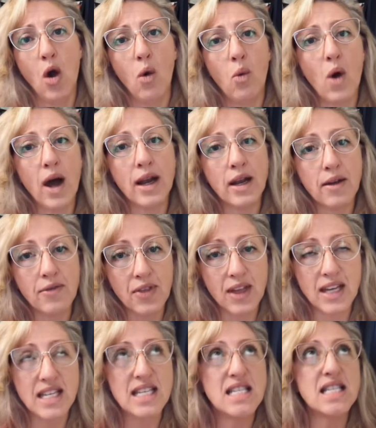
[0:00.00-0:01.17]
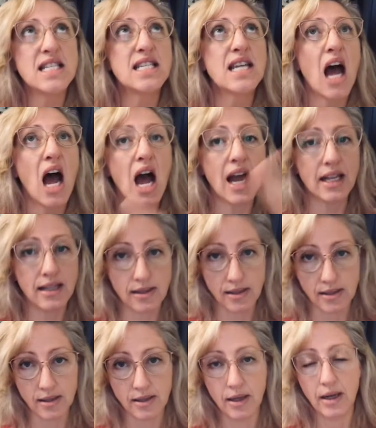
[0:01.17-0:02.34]
one of the
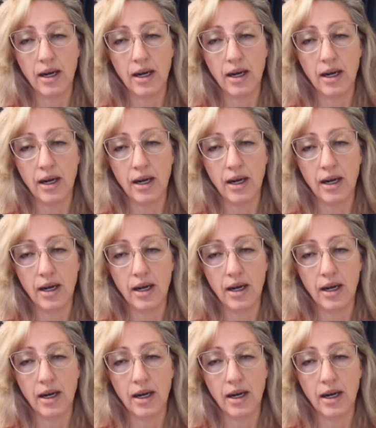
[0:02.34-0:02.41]
tons